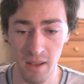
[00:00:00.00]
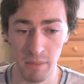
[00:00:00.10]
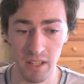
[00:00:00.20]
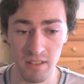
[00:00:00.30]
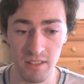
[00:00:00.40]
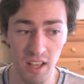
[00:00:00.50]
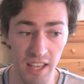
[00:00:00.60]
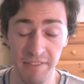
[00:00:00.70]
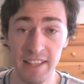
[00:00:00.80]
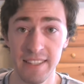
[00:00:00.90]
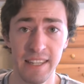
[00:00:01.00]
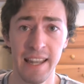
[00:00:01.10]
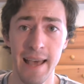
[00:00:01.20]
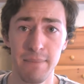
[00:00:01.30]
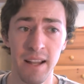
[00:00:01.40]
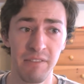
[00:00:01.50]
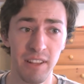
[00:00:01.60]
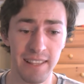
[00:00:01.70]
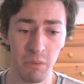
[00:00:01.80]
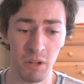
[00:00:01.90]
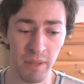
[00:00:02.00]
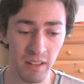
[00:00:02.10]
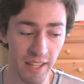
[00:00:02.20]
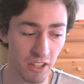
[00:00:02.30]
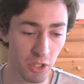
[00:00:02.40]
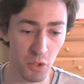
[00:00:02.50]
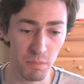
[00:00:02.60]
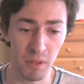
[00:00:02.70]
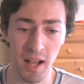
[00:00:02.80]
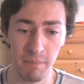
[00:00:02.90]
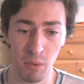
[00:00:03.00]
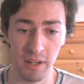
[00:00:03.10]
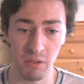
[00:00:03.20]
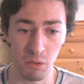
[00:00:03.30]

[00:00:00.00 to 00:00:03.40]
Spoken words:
Because if this didn't happen, I feel like that would have been like a huge plot point,